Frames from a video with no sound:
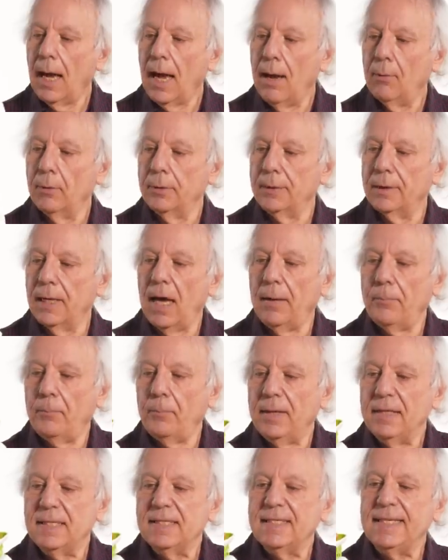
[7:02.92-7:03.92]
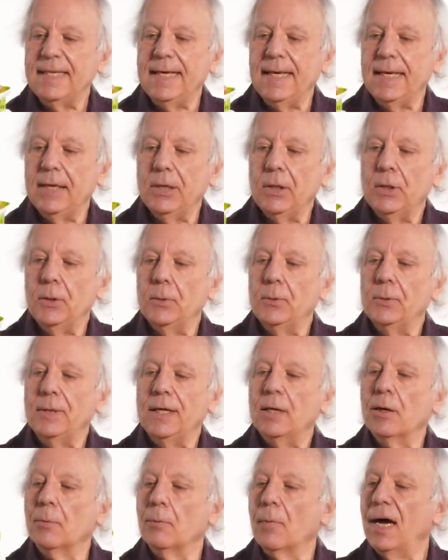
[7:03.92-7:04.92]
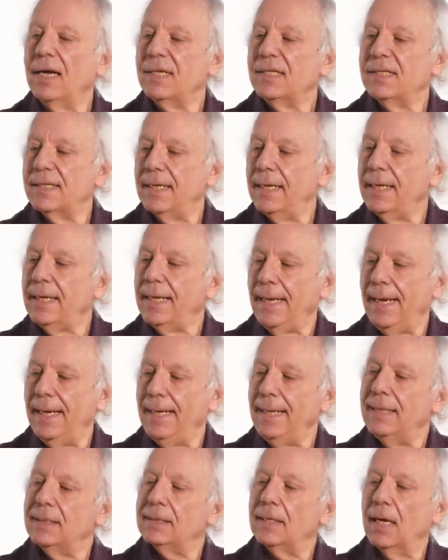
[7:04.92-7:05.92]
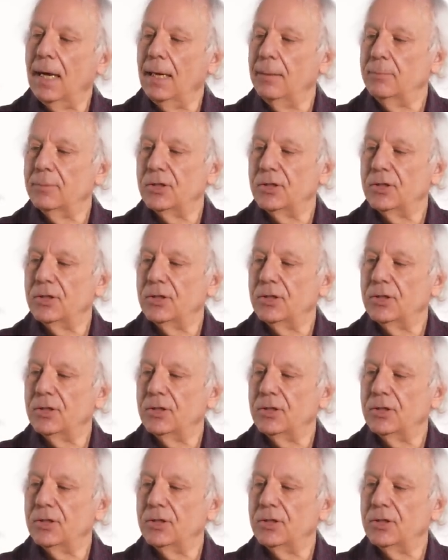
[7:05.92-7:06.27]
I will not be seeing you near my sink anytime